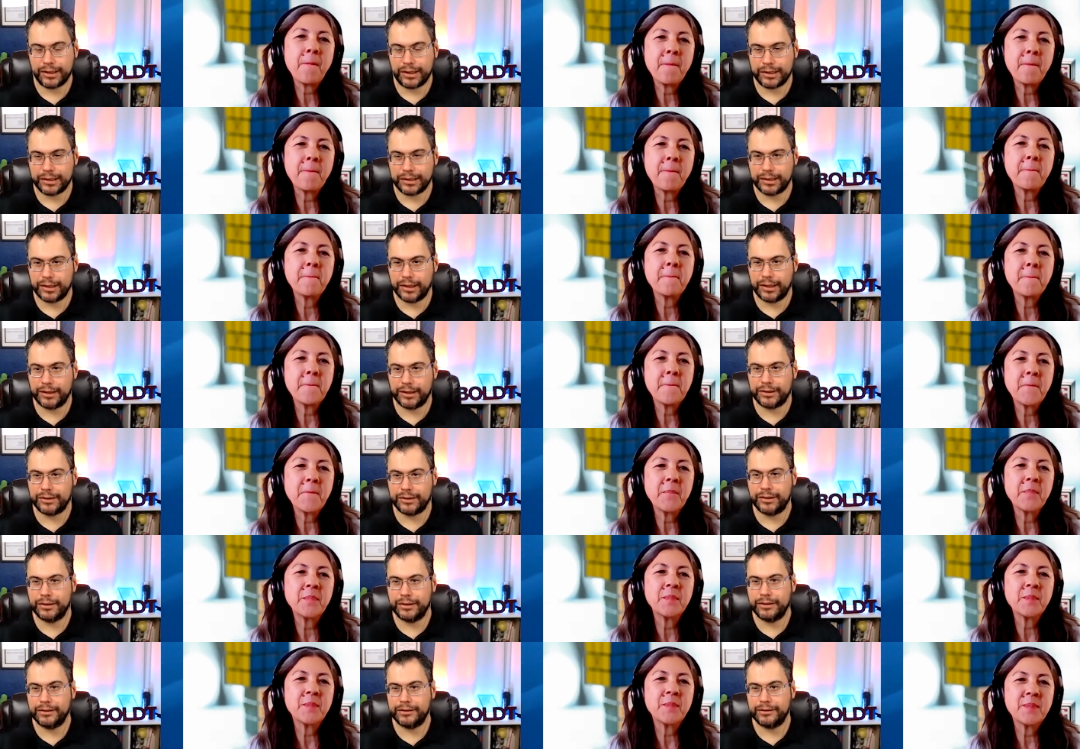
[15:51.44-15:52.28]
Speaker 1: is
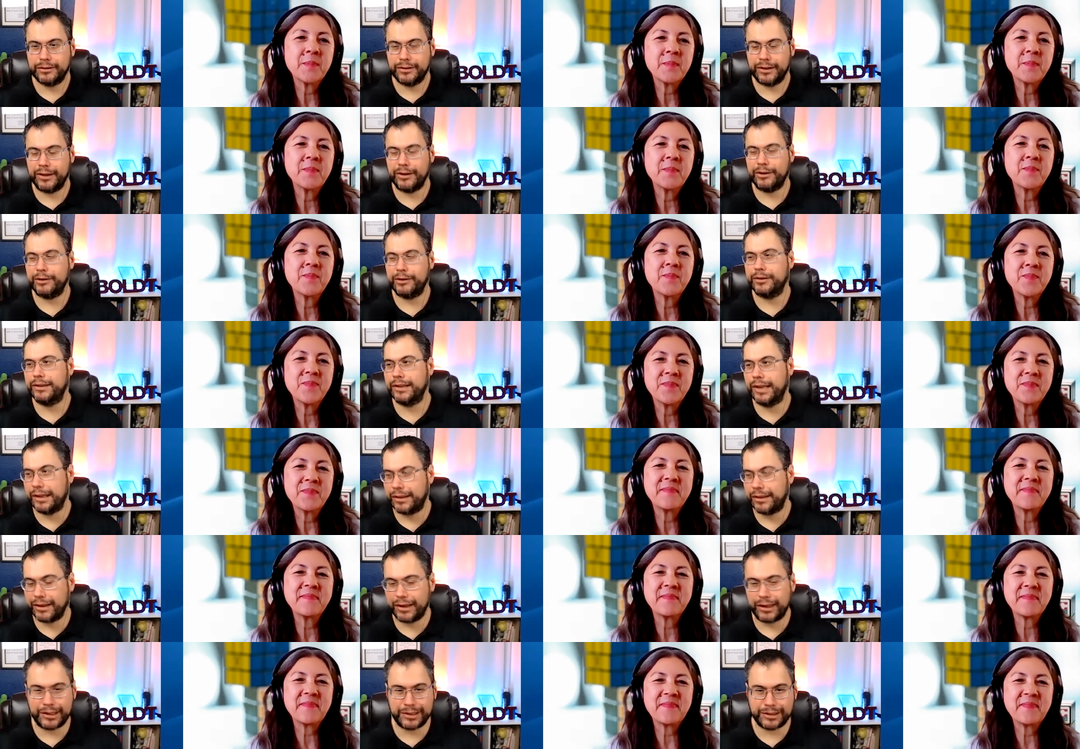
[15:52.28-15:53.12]
that you know,
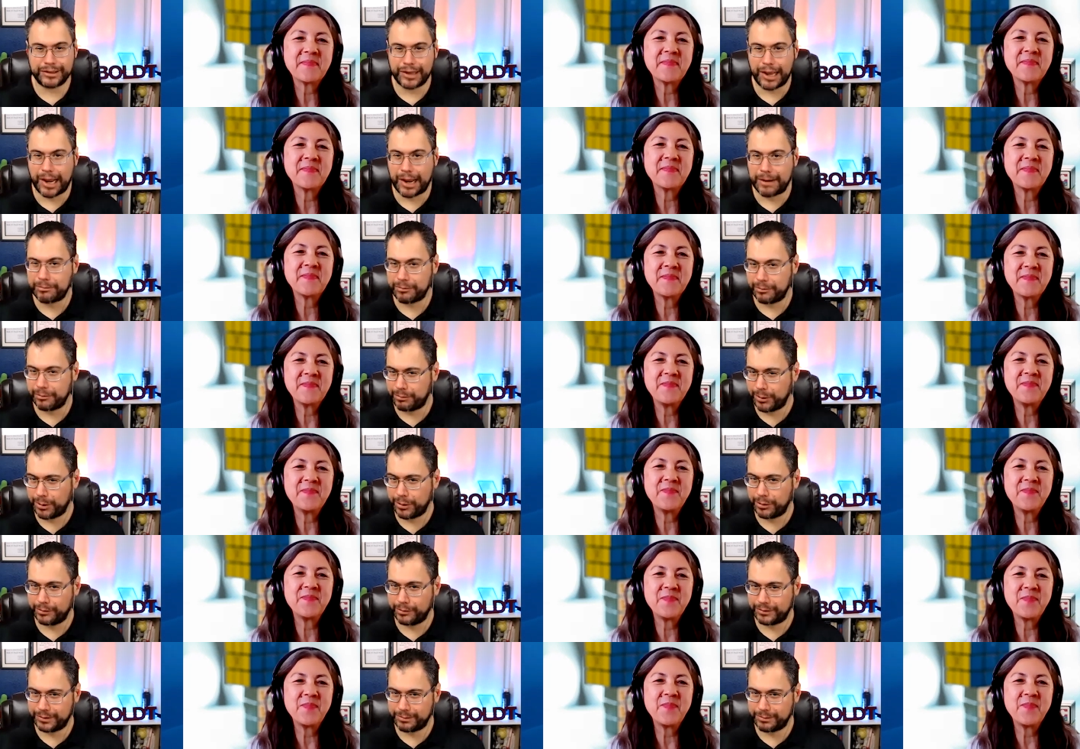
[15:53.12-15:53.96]
I think it's
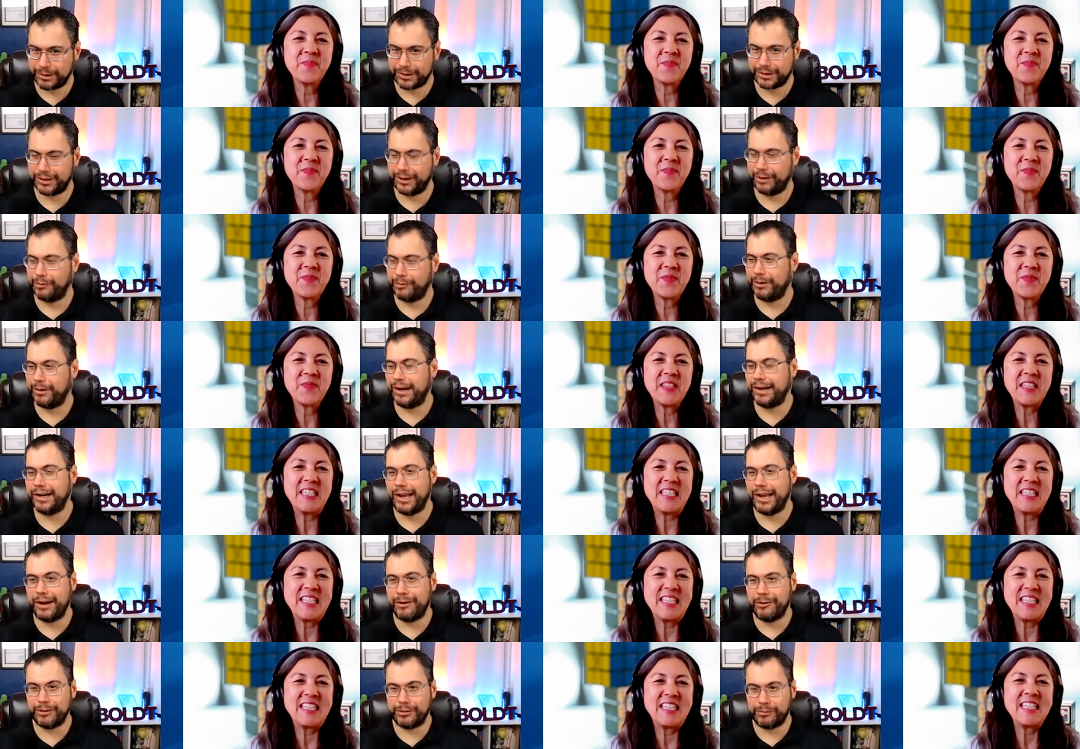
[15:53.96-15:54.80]
apropos, especially
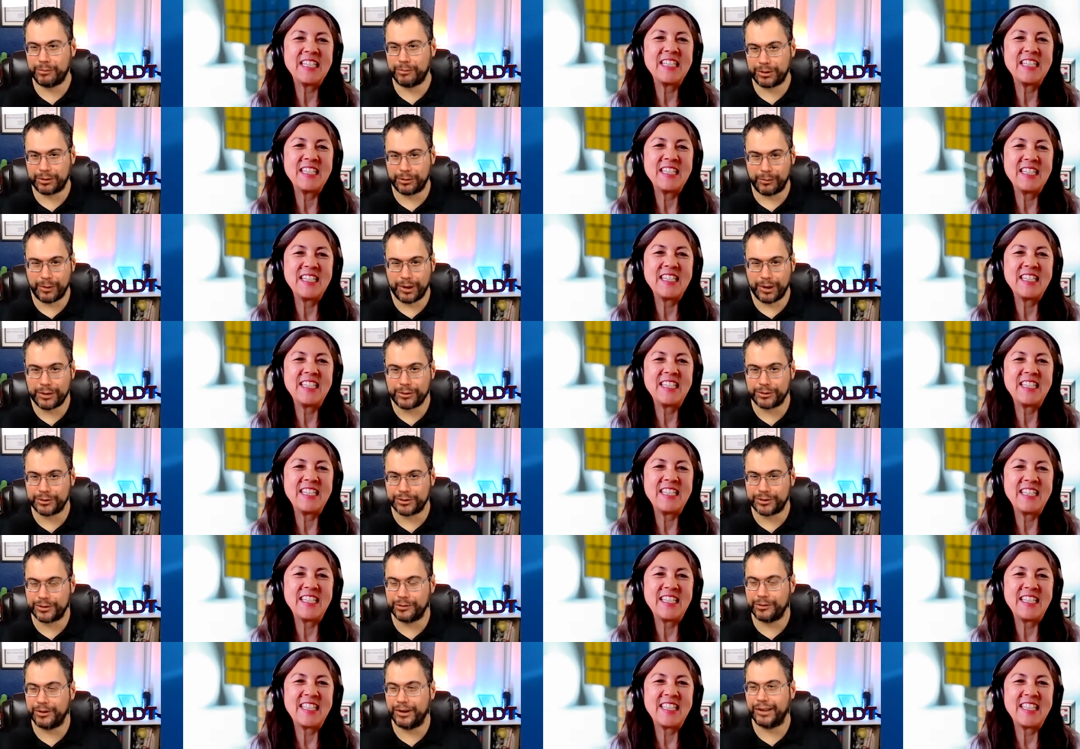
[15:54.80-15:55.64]
right now with what the
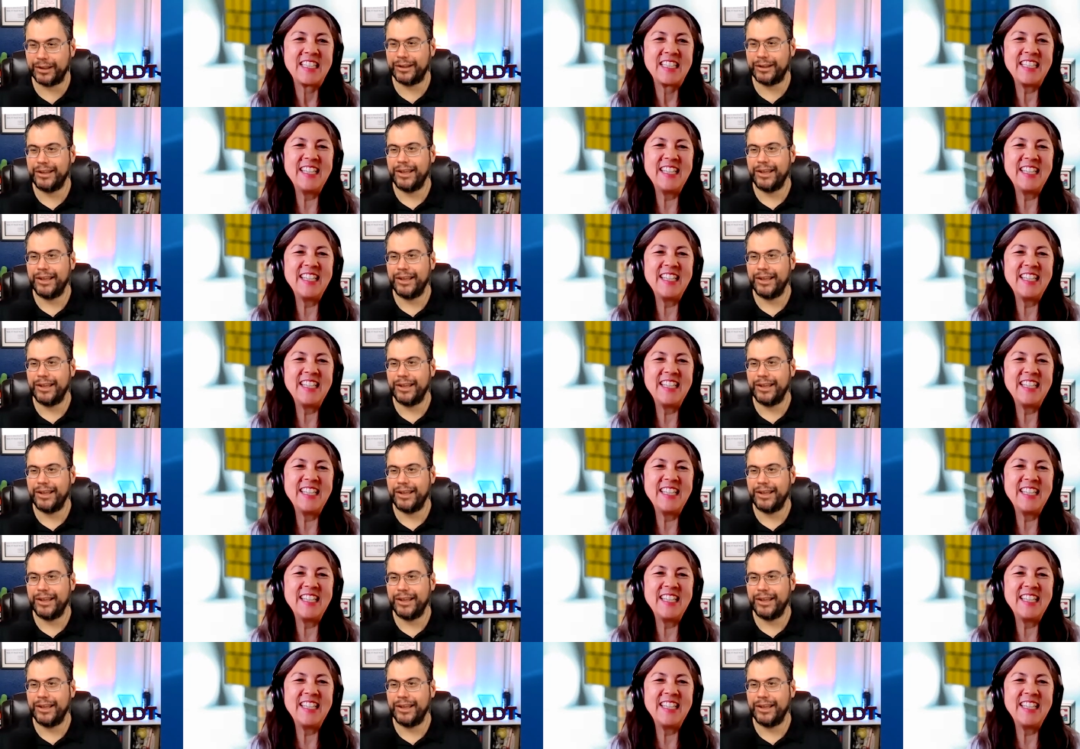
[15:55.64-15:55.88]
weather's doing.